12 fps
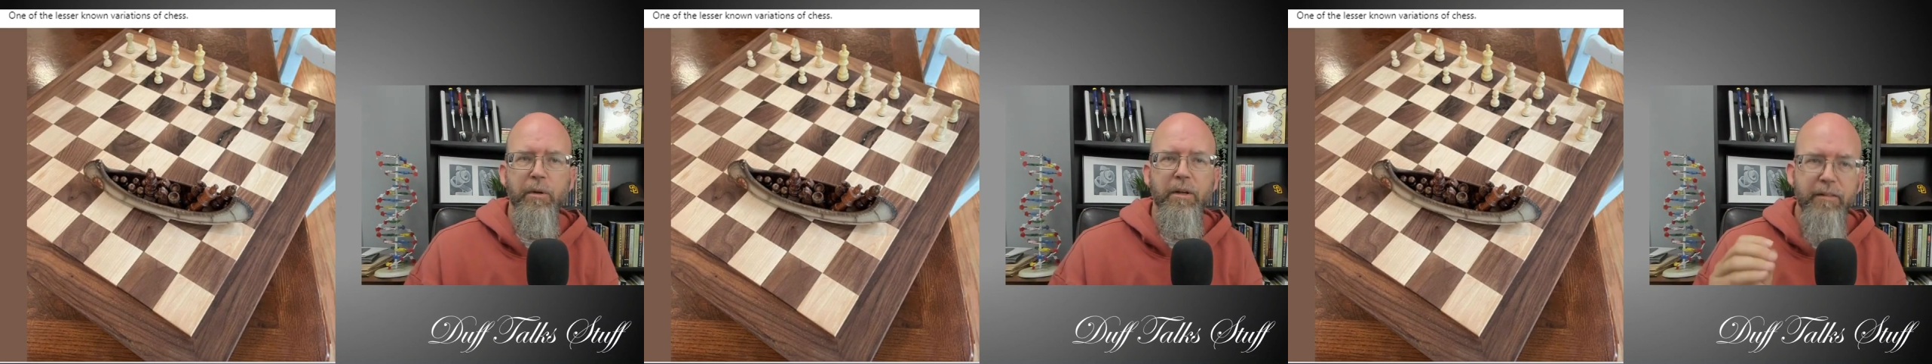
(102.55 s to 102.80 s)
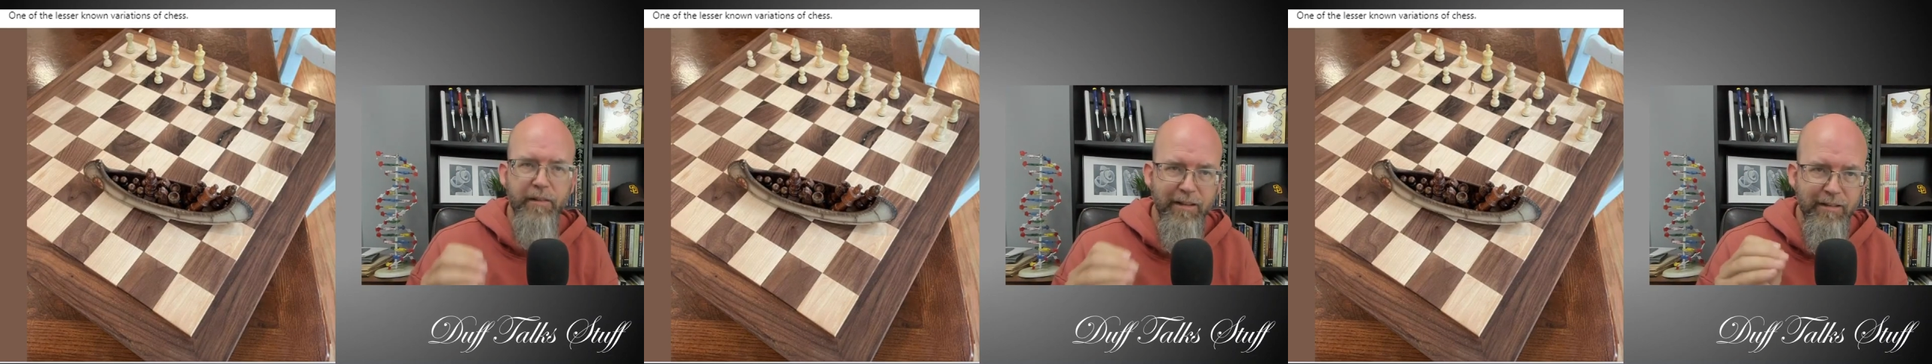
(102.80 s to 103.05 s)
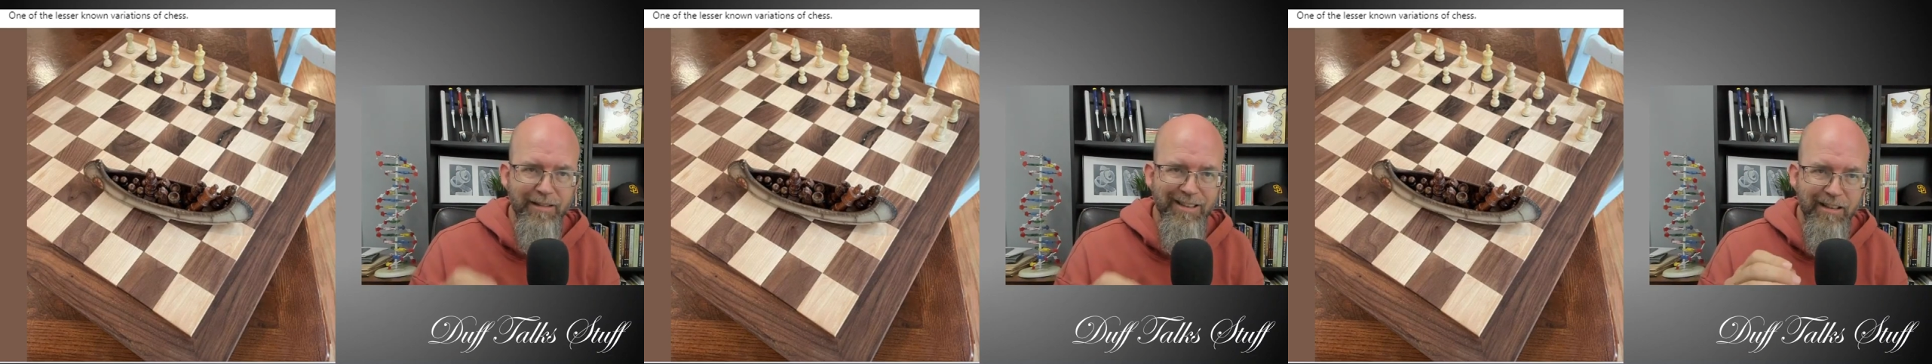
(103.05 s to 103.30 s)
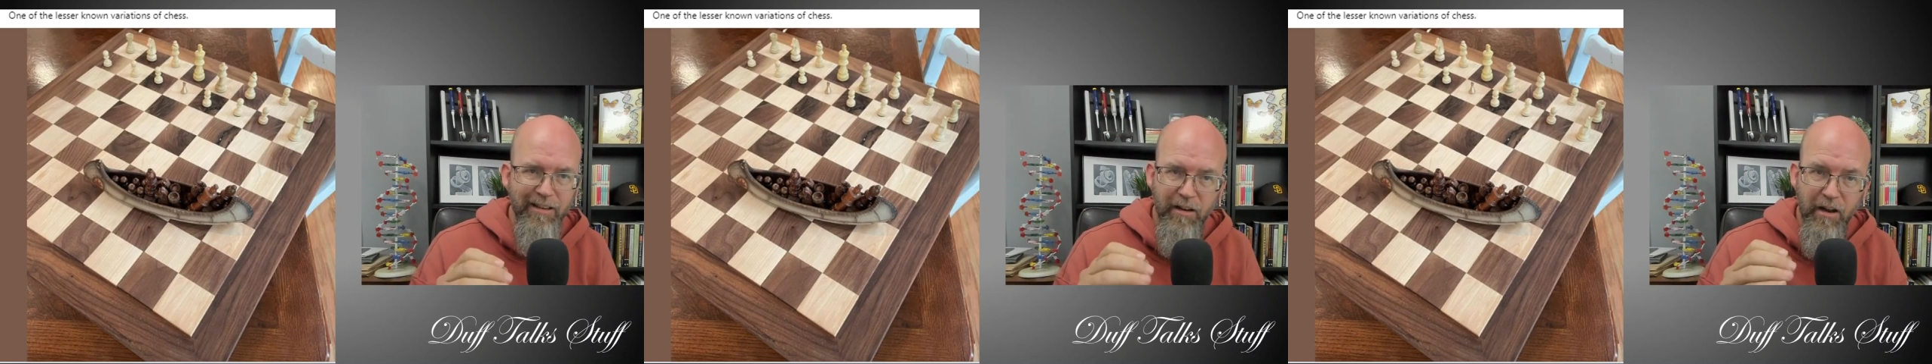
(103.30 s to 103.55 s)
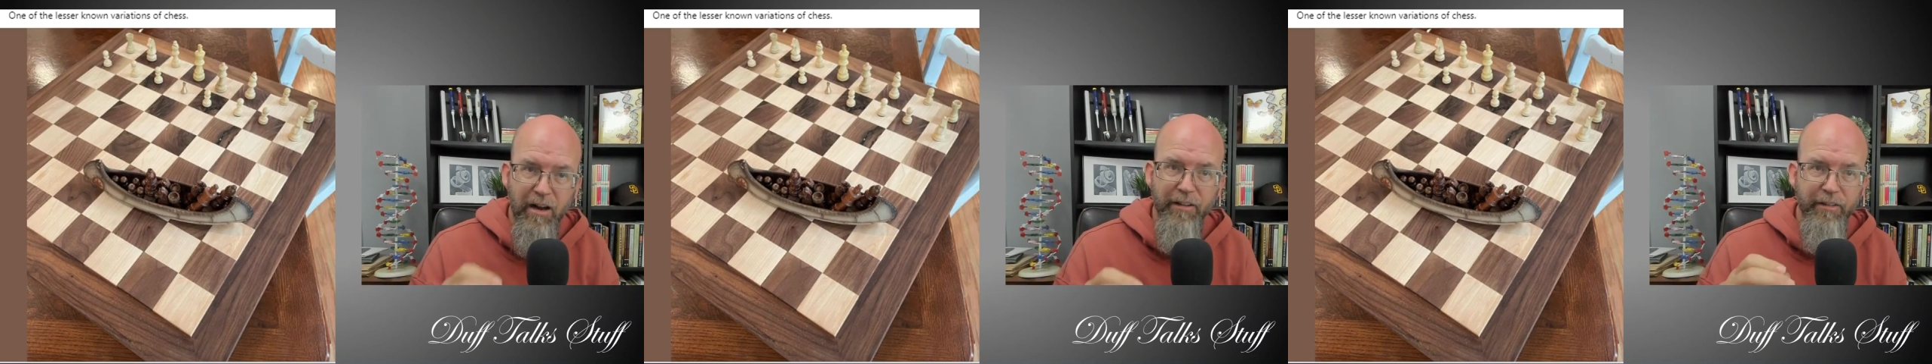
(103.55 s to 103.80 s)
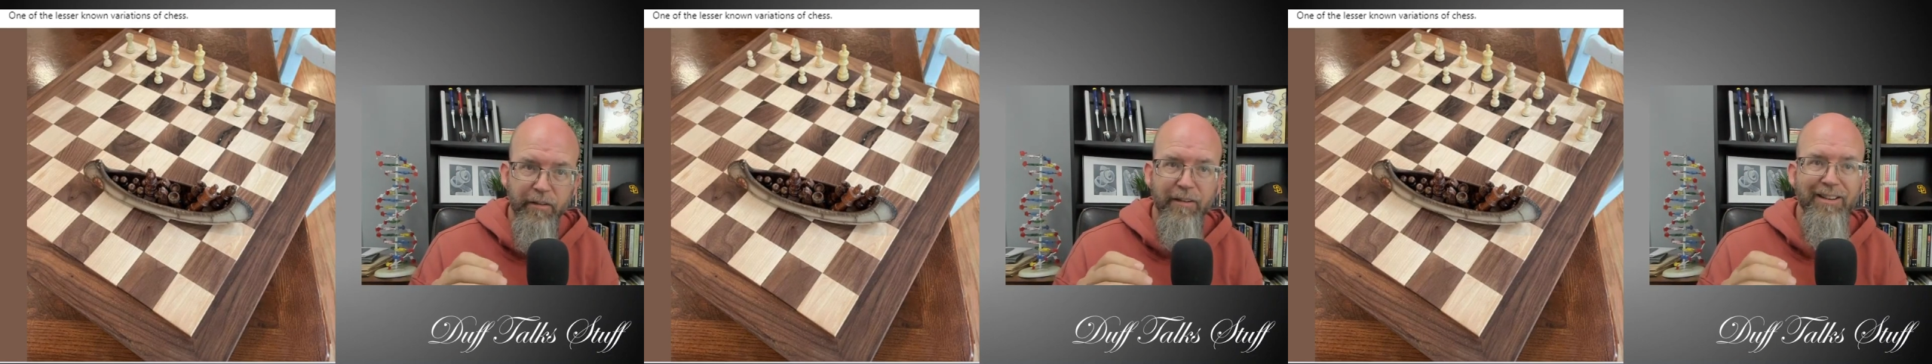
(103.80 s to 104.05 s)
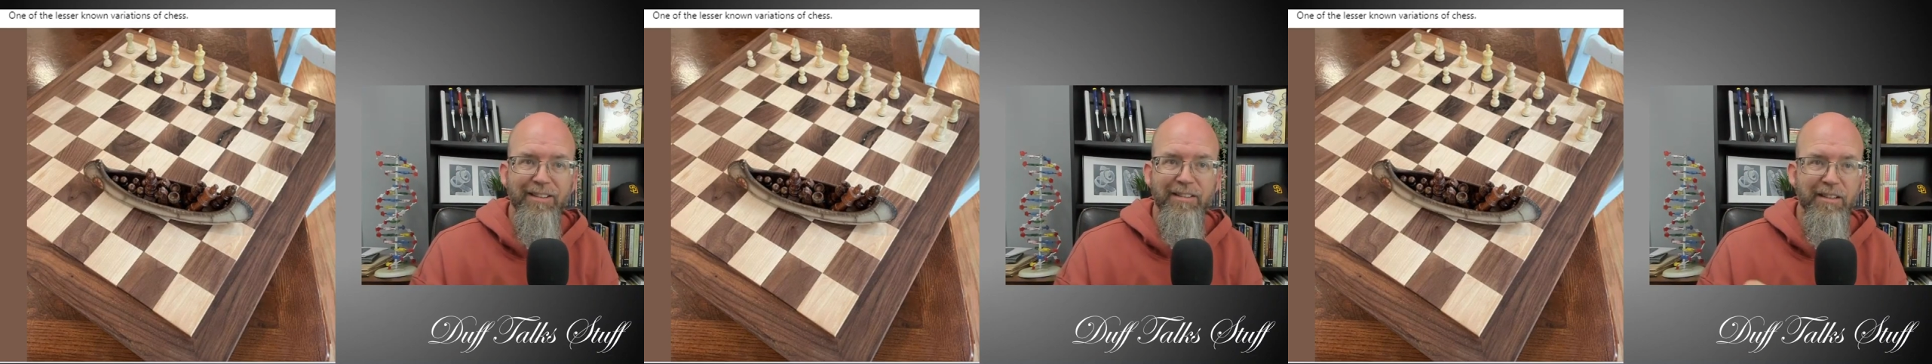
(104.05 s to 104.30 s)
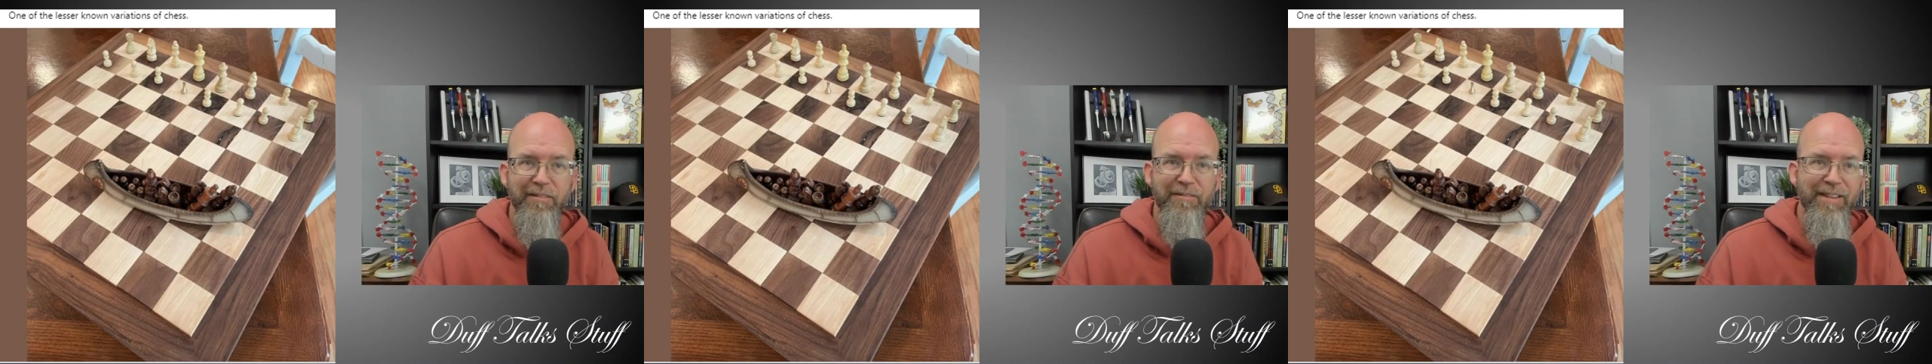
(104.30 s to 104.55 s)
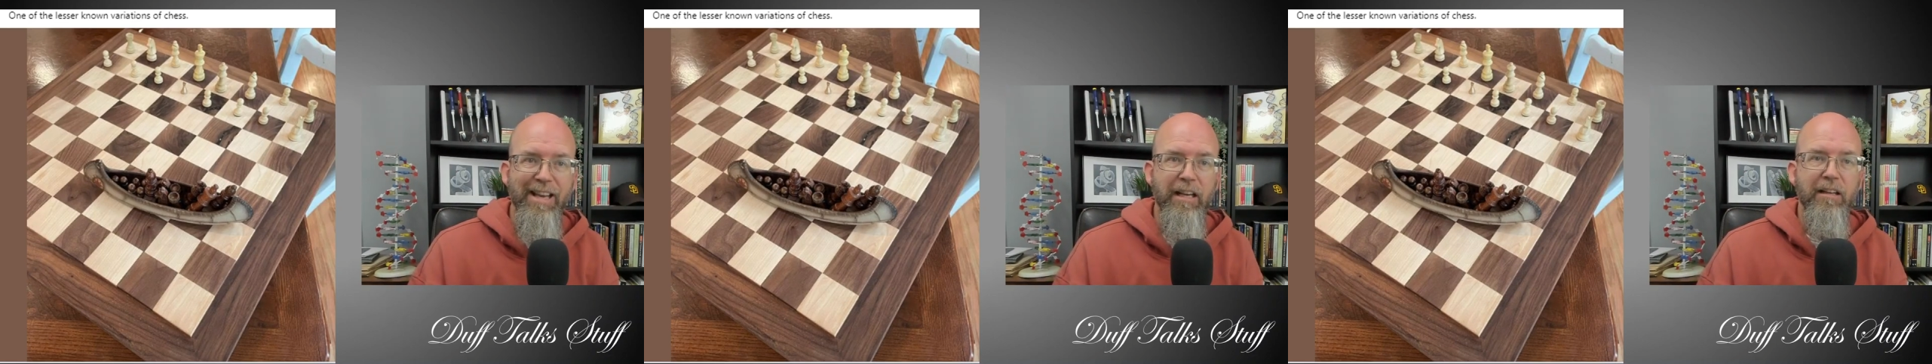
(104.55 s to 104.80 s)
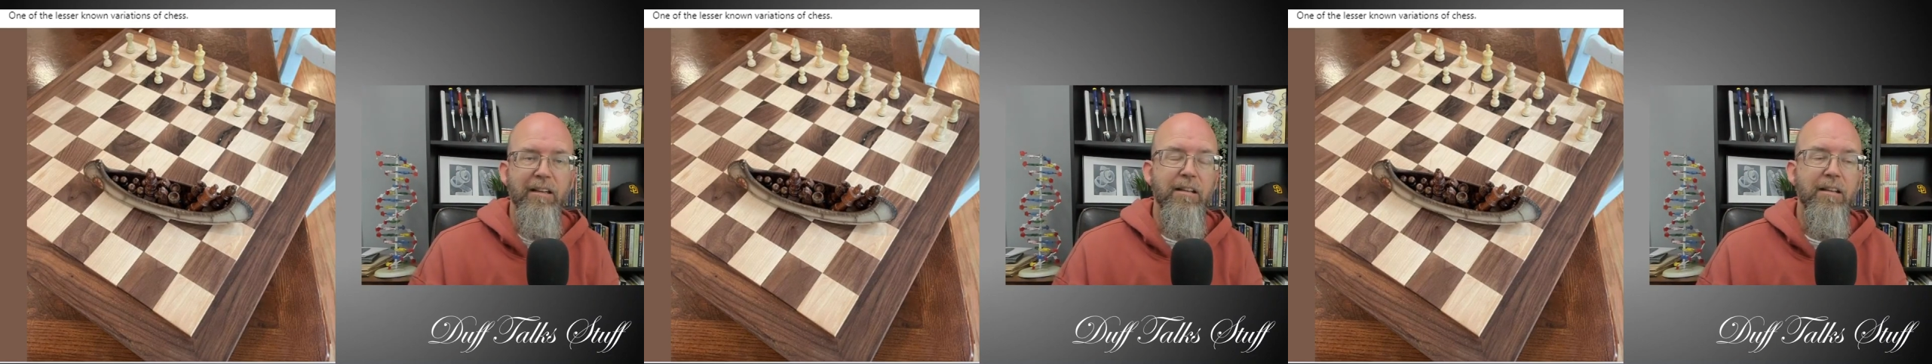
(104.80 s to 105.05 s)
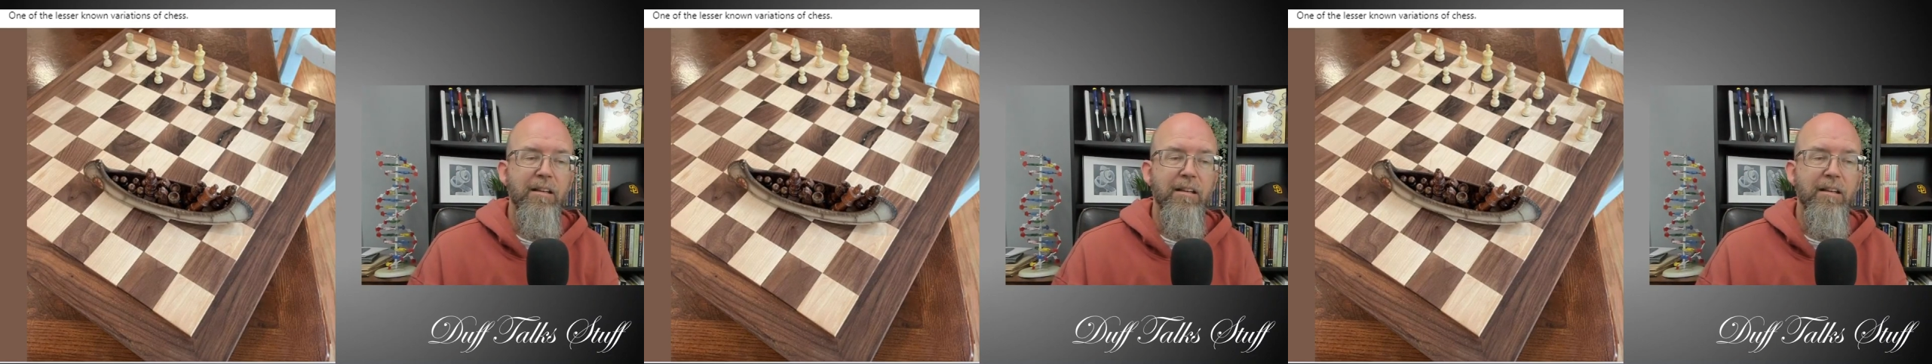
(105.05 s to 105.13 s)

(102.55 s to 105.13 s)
What do you think the author is conveying?